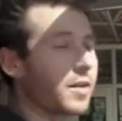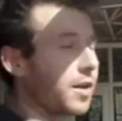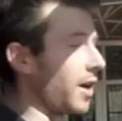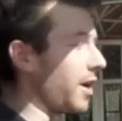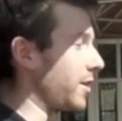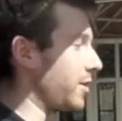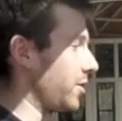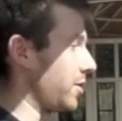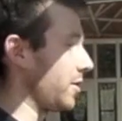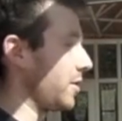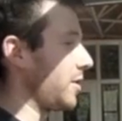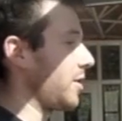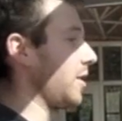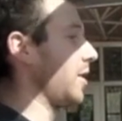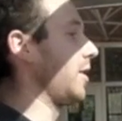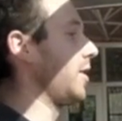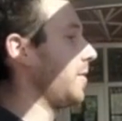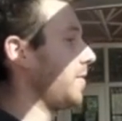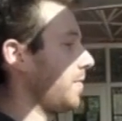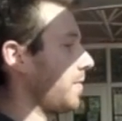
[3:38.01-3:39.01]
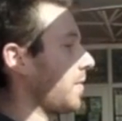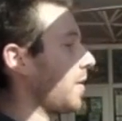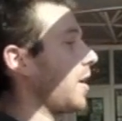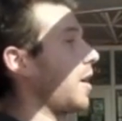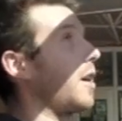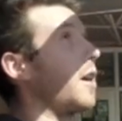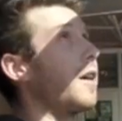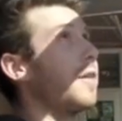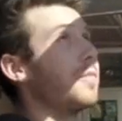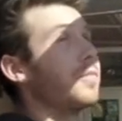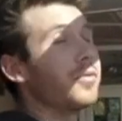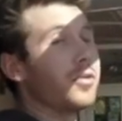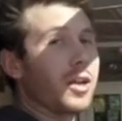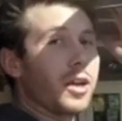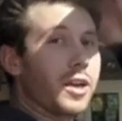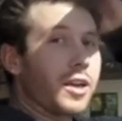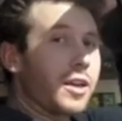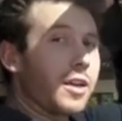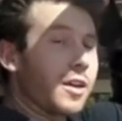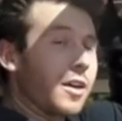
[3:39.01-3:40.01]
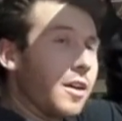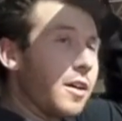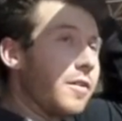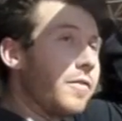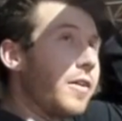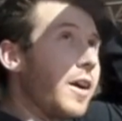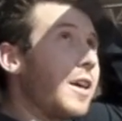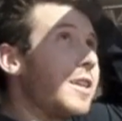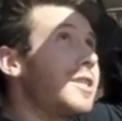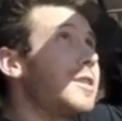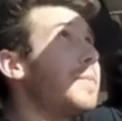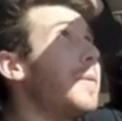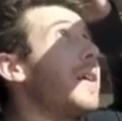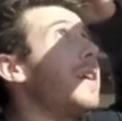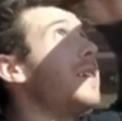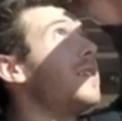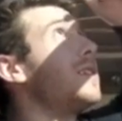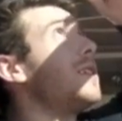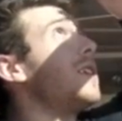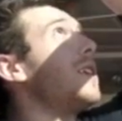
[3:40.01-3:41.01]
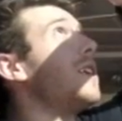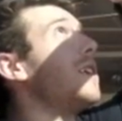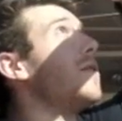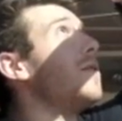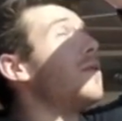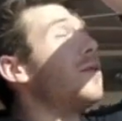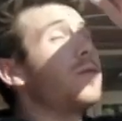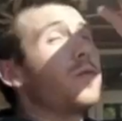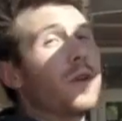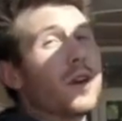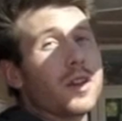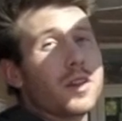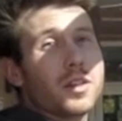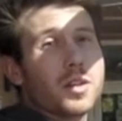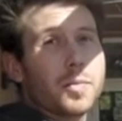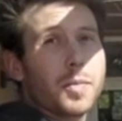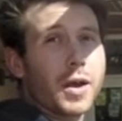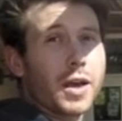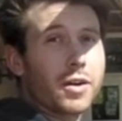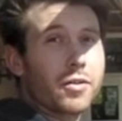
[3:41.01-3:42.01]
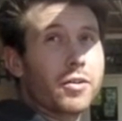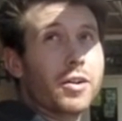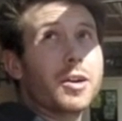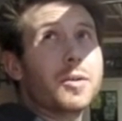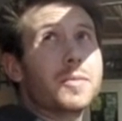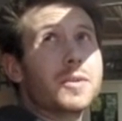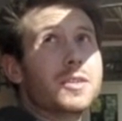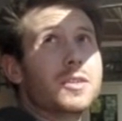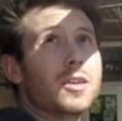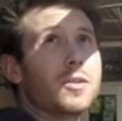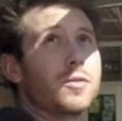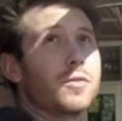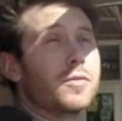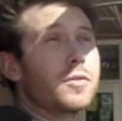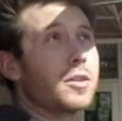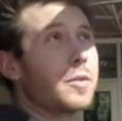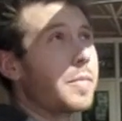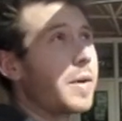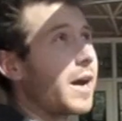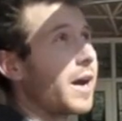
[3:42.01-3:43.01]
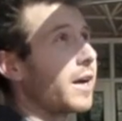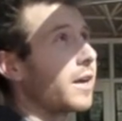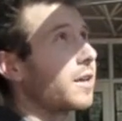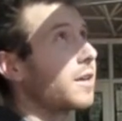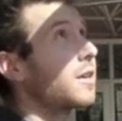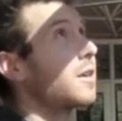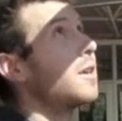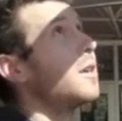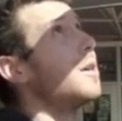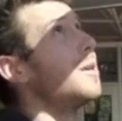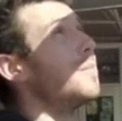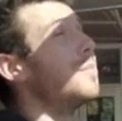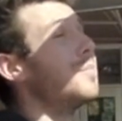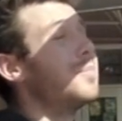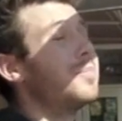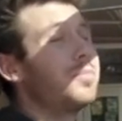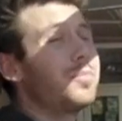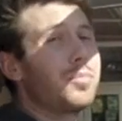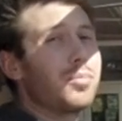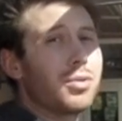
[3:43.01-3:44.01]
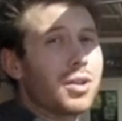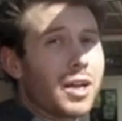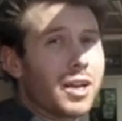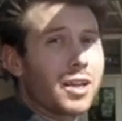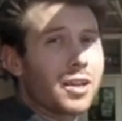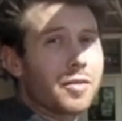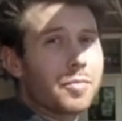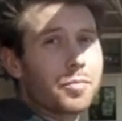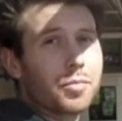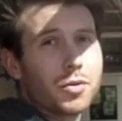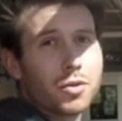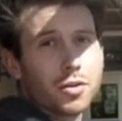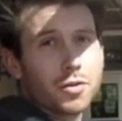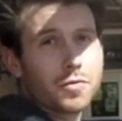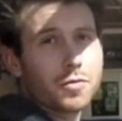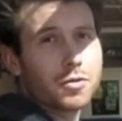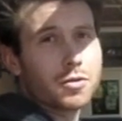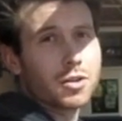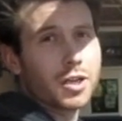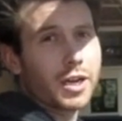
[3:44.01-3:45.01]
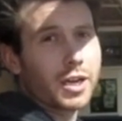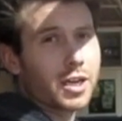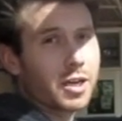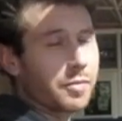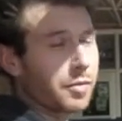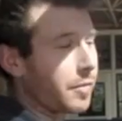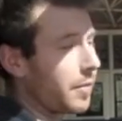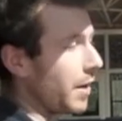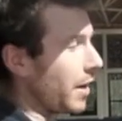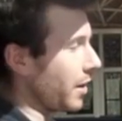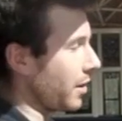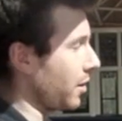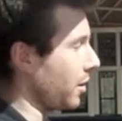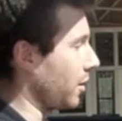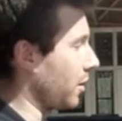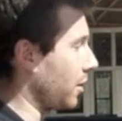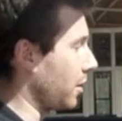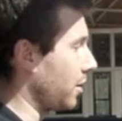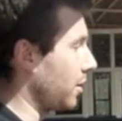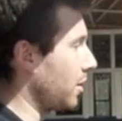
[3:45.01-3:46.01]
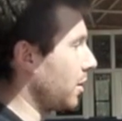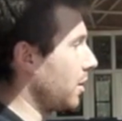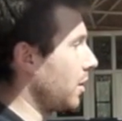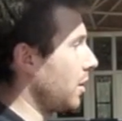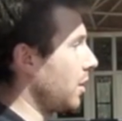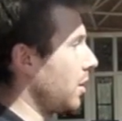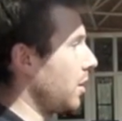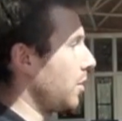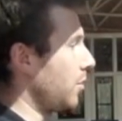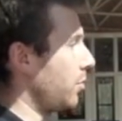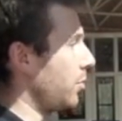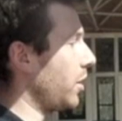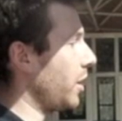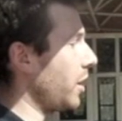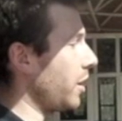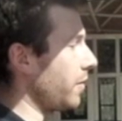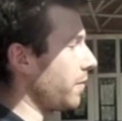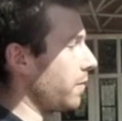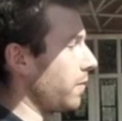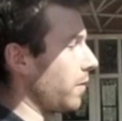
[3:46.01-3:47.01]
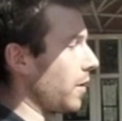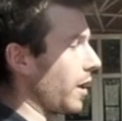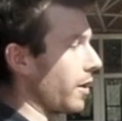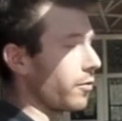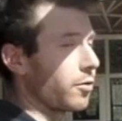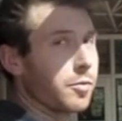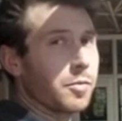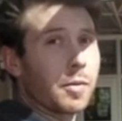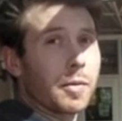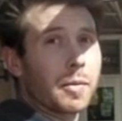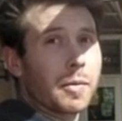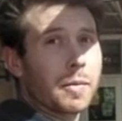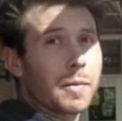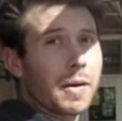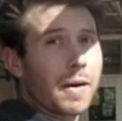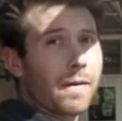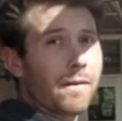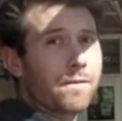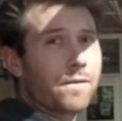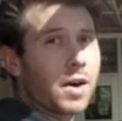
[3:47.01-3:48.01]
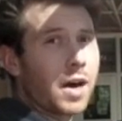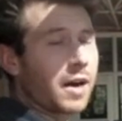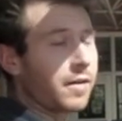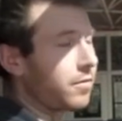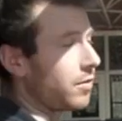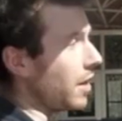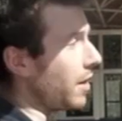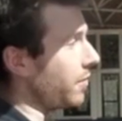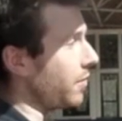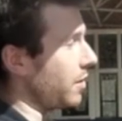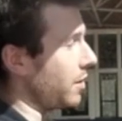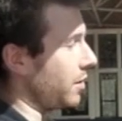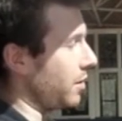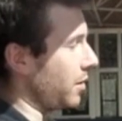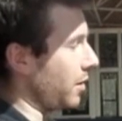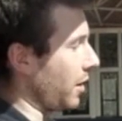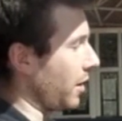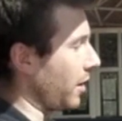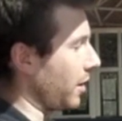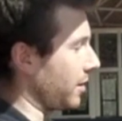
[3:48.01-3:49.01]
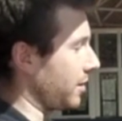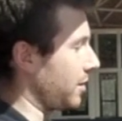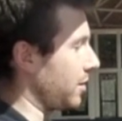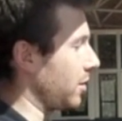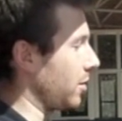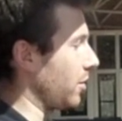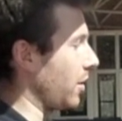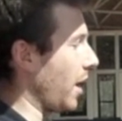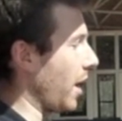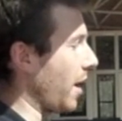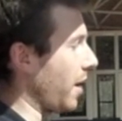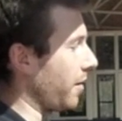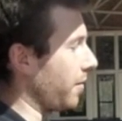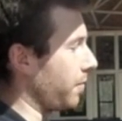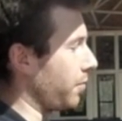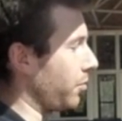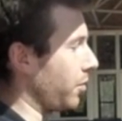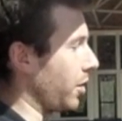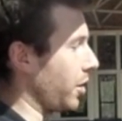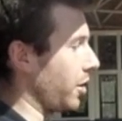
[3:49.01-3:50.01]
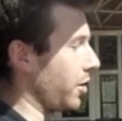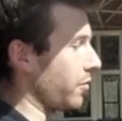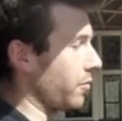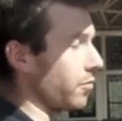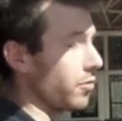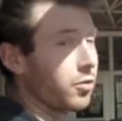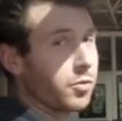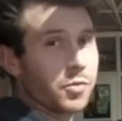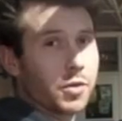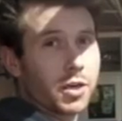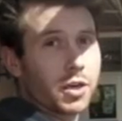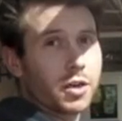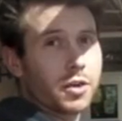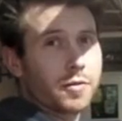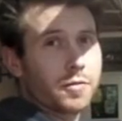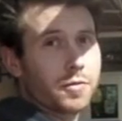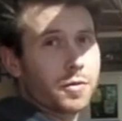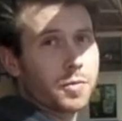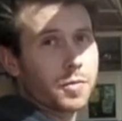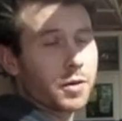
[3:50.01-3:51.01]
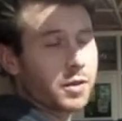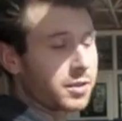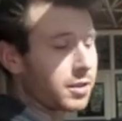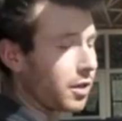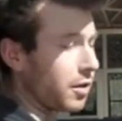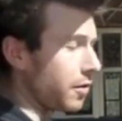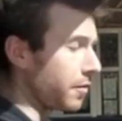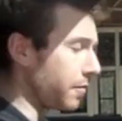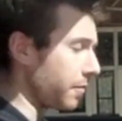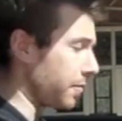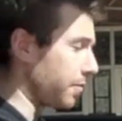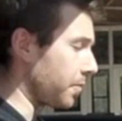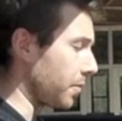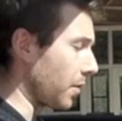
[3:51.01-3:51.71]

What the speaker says: As you can see, I have plenty of headspace even with the panoramic sunroof in the back. Plenty of beautiful light coming back here. Plenty of legroom. I'm about 5'11", and I still have plenty of room here for myself.